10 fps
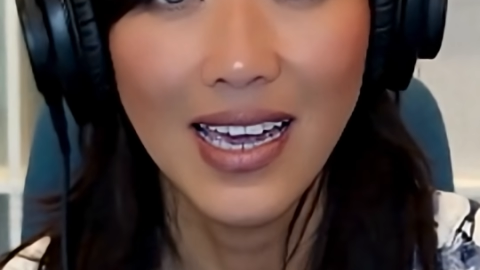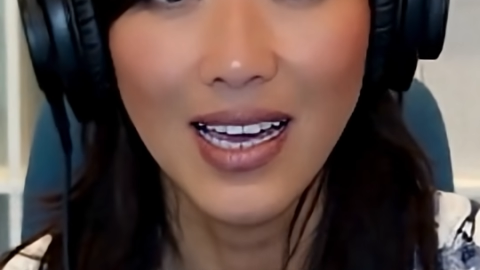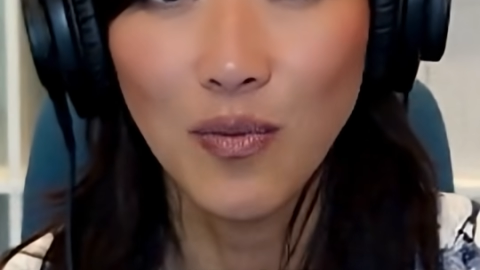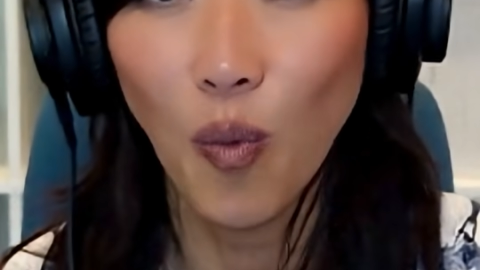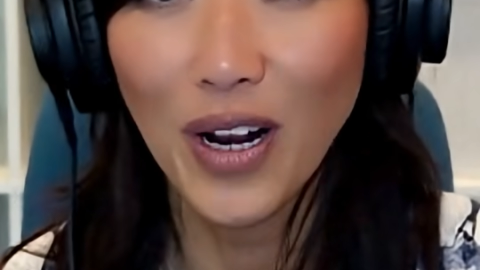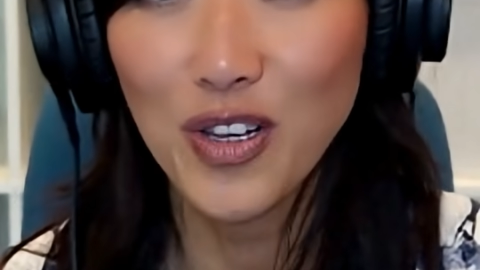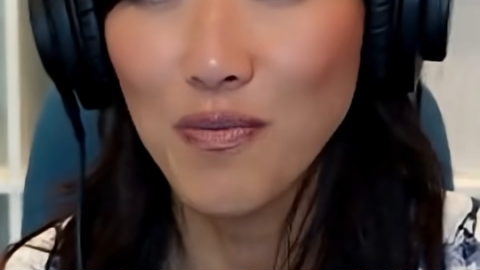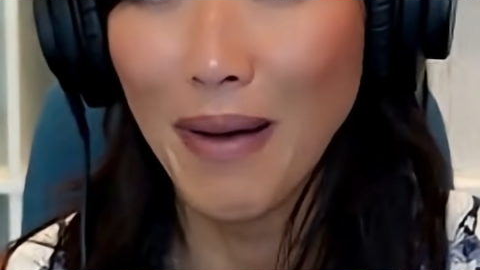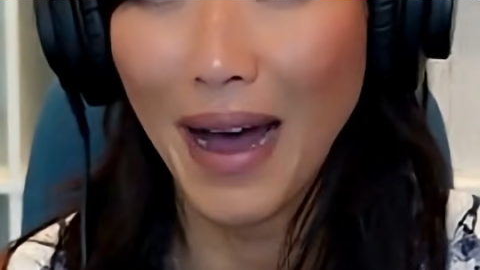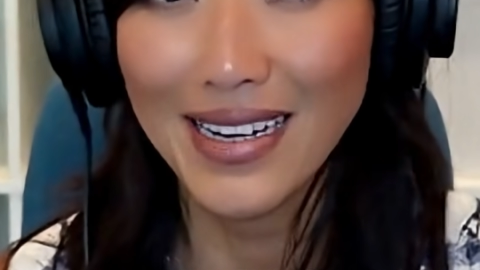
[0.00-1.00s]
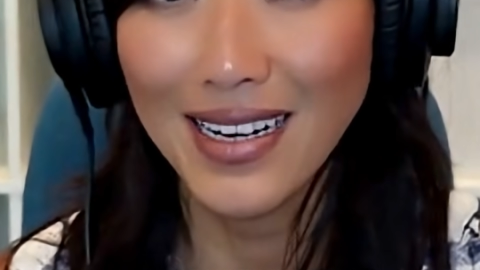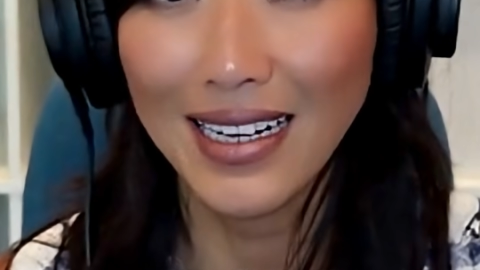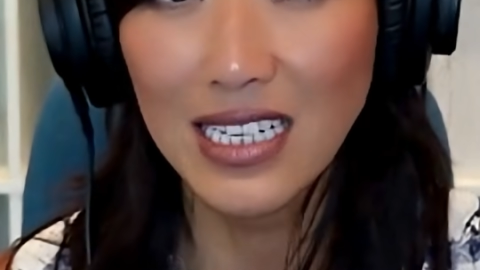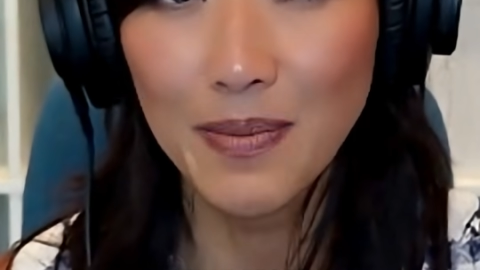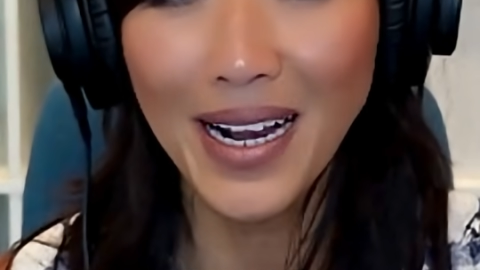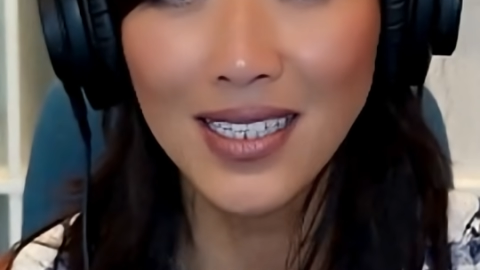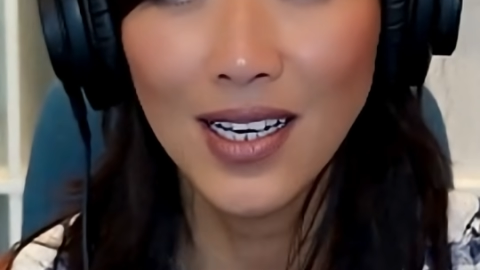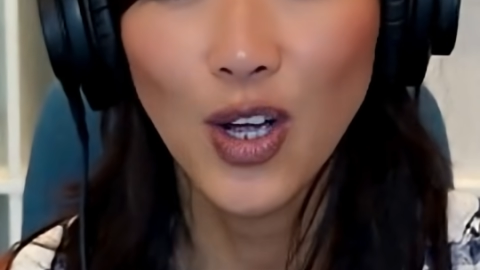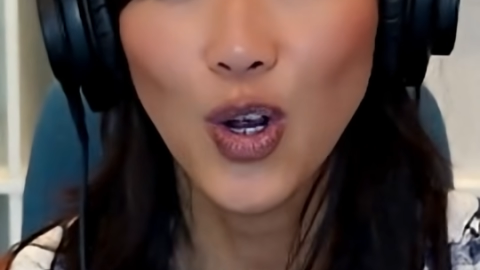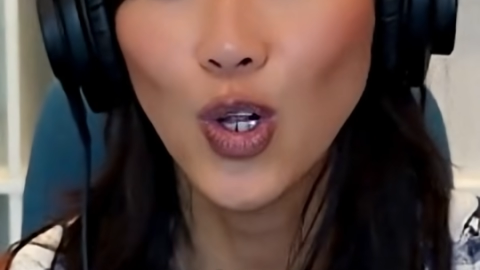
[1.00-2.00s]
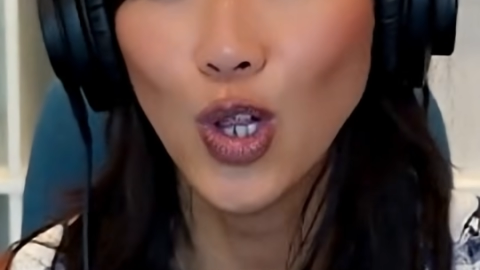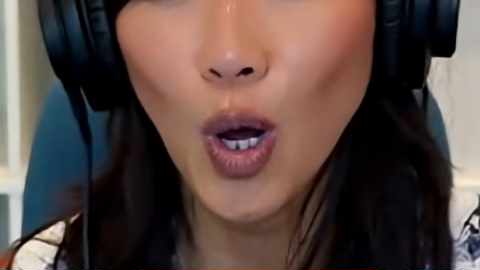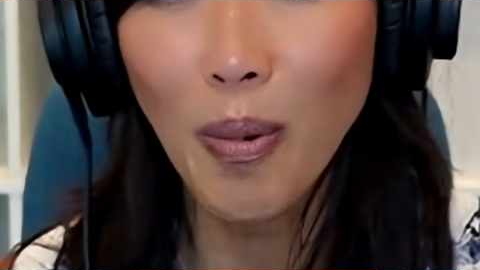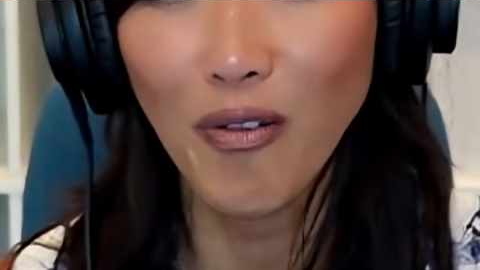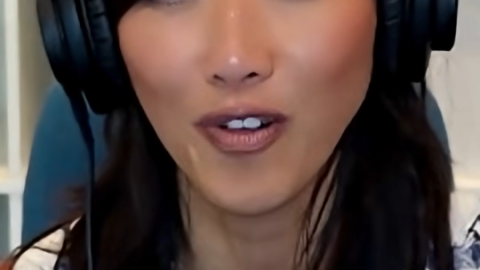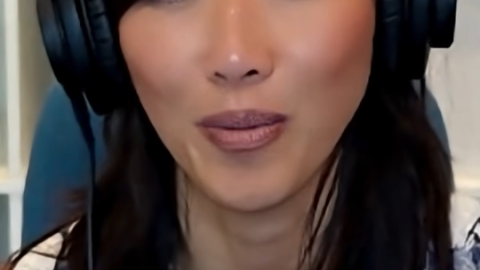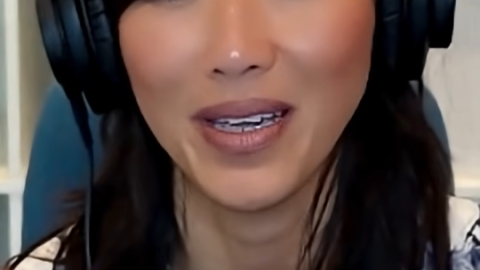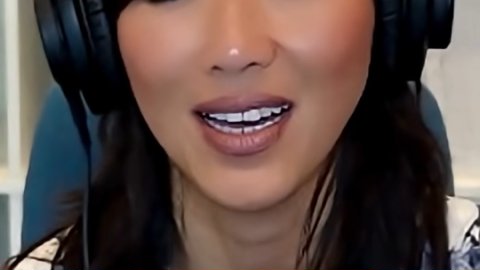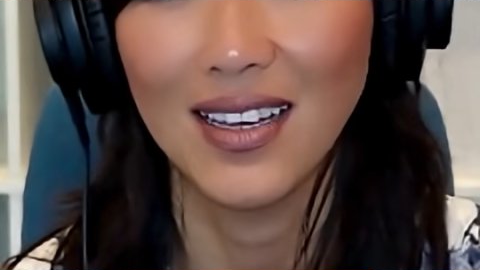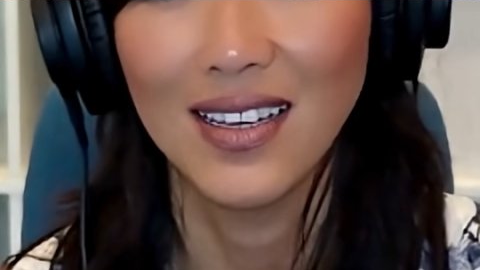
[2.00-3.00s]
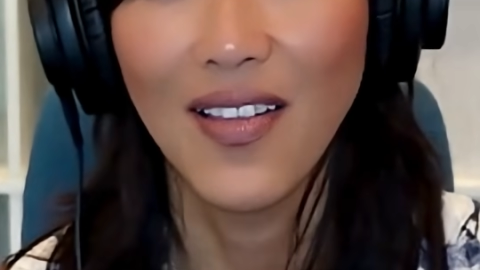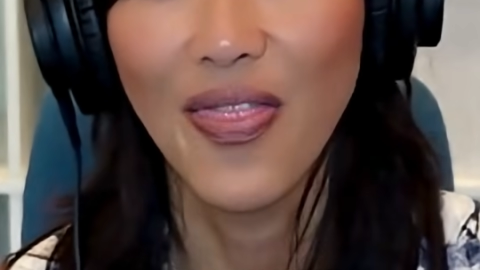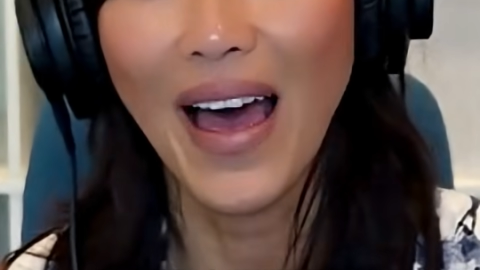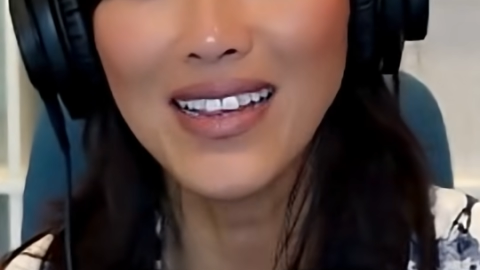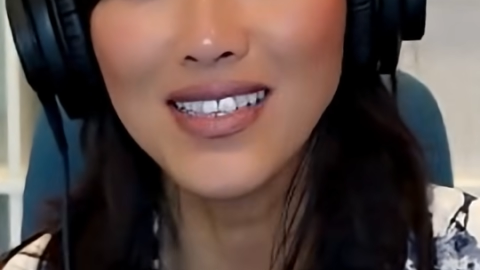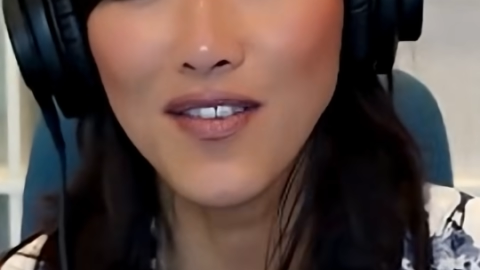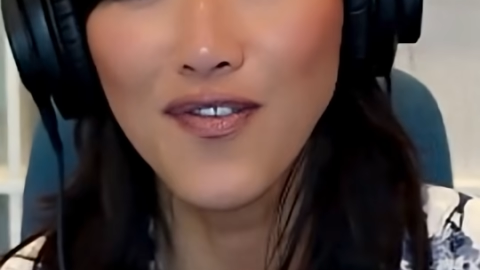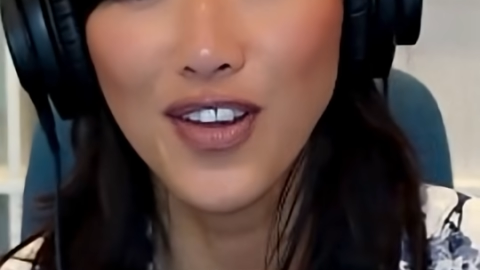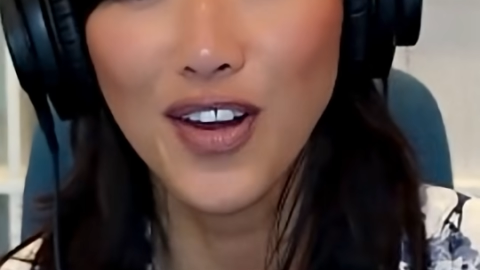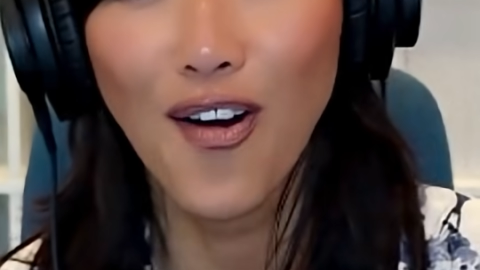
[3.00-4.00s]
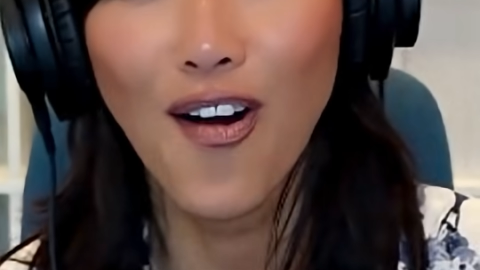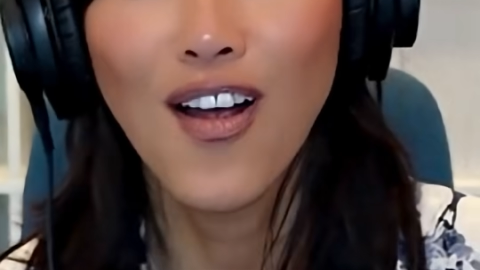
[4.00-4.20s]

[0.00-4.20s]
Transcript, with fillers: And one you might not expect, globophobia. That's the fear